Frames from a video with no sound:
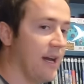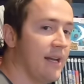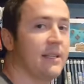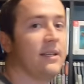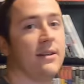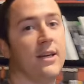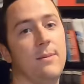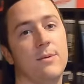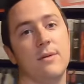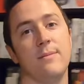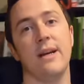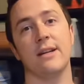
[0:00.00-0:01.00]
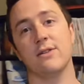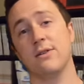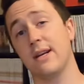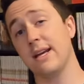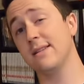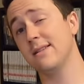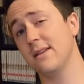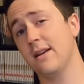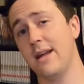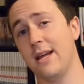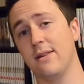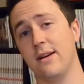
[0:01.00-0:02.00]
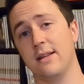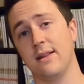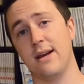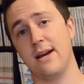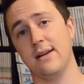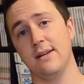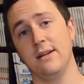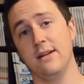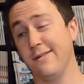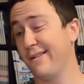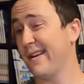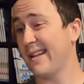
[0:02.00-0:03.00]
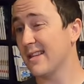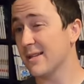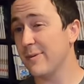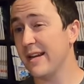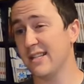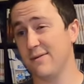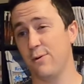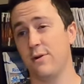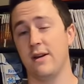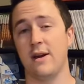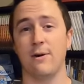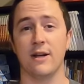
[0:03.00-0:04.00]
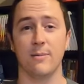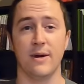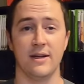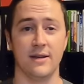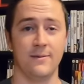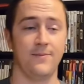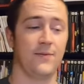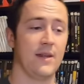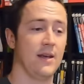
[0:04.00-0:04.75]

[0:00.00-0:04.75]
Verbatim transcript: guys can keep some extra cases on hand like that. If you got the space for it, I recommend it.